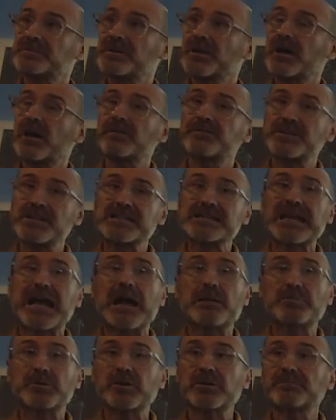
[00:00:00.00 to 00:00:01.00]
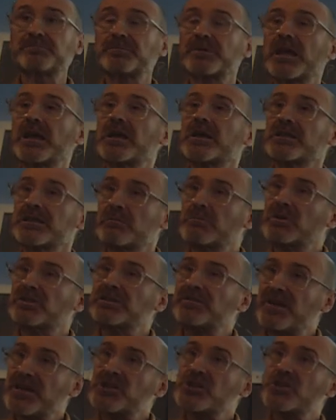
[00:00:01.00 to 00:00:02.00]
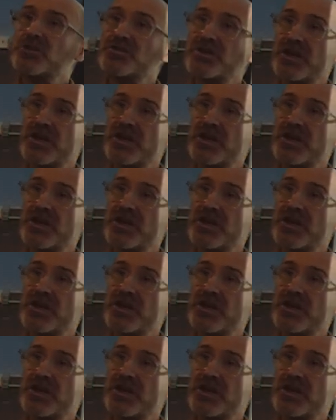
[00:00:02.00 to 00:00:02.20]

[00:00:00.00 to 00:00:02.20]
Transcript: of this couple. The motivations